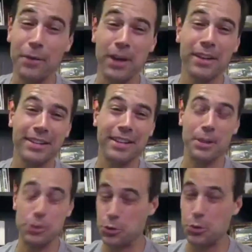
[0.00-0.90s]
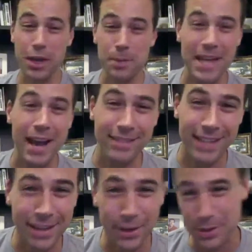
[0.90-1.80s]
Well, the truth comes out
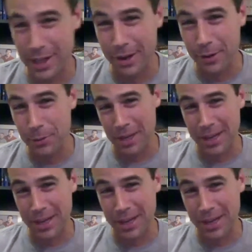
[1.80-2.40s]
10 years later. The